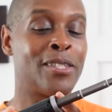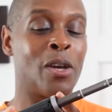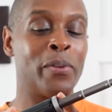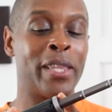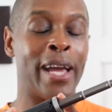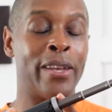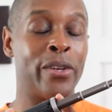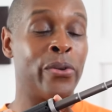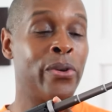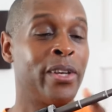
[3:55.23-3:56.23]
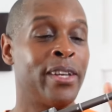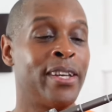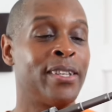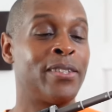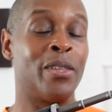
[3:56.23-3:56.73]
top of the handle
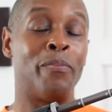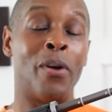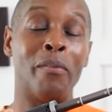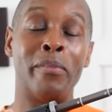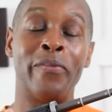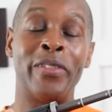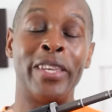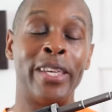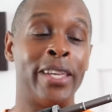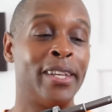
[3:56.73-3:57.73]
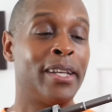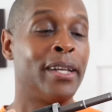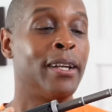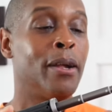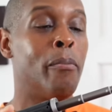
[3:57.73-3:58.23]
to the bottom of the
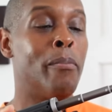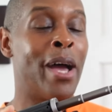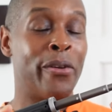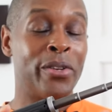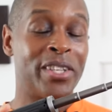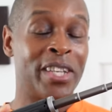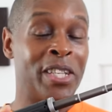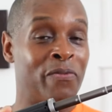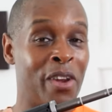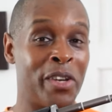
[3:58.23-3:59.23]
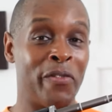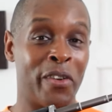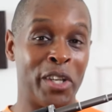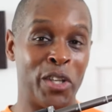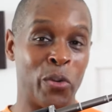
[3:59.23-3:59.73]
mount is very,
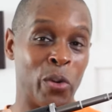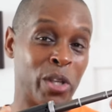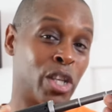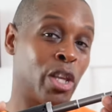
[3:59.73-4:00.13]
very short. So